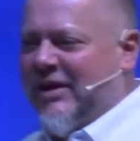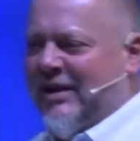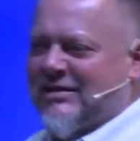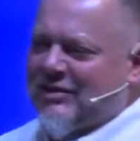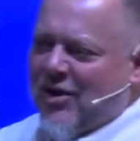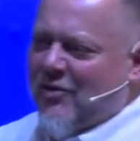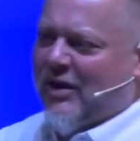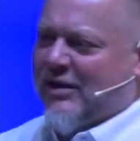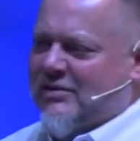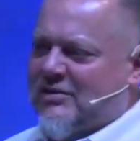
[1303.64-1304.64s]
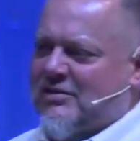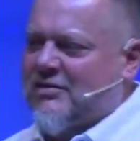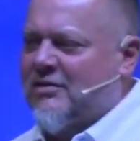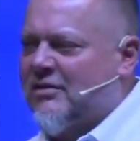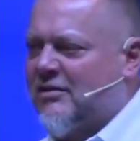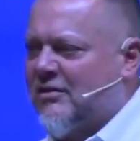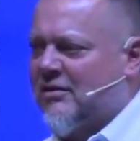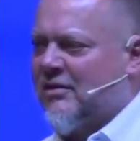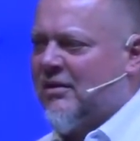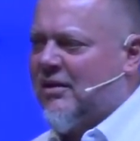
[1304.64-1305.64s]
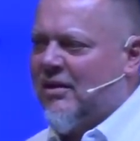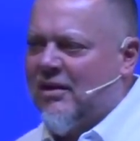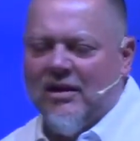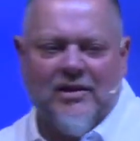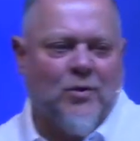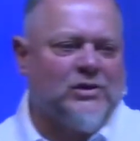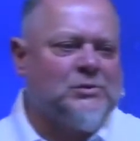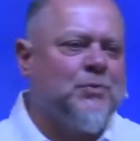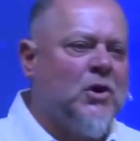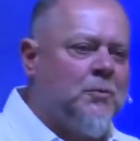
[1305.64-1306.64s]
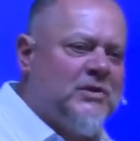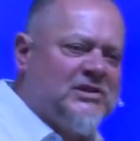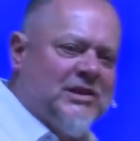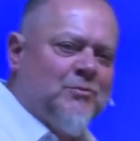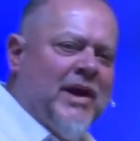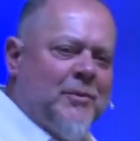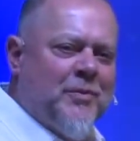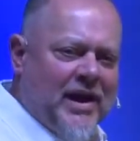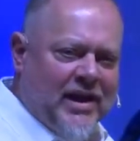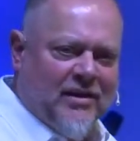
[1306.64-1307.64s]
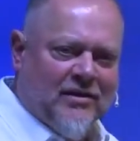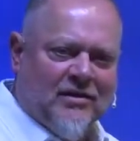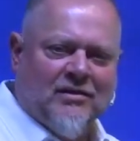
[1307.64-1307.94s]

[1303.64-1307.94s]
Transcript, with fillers: get the donuts. There was purpose in my pain